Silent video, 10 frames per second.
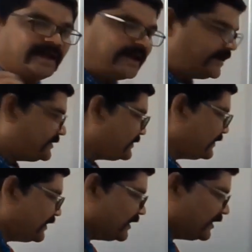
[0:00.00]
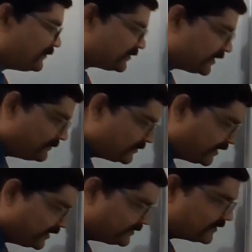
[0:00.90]
And if
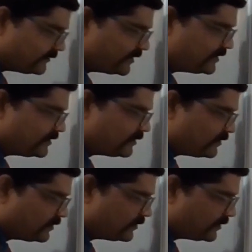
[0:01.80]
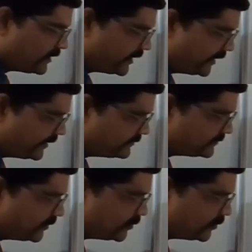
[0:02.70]
something is given as the